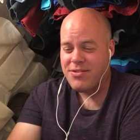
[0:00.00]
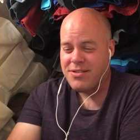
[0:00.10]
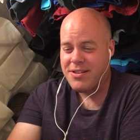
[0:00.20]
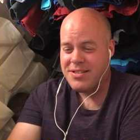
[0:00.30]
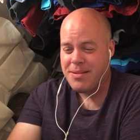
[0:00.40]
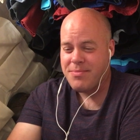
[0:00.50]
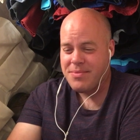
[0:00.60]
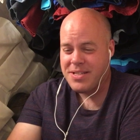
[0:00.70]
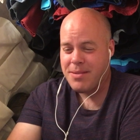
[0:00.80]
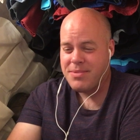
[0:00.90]
or, or, some,
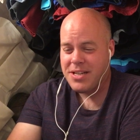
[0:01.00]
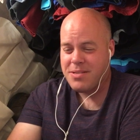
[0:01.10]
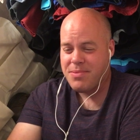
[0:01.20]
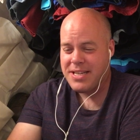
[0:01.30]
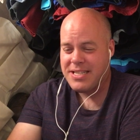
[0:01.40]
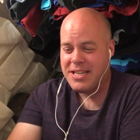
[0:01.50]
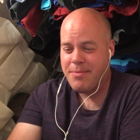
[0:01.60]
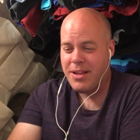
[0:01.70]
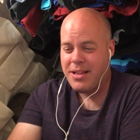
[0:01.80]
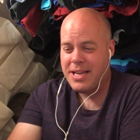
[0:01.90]
some such place in the
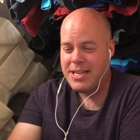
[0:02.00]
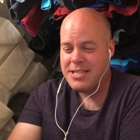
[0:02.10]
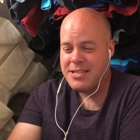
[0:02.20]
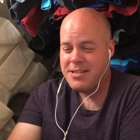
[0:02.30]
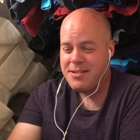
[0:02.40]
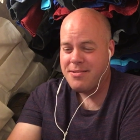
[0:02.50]
Middle East.